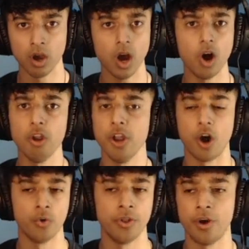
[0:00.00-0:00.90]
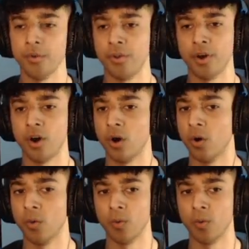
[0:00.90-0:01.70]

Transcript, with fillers: Oh no, no, no.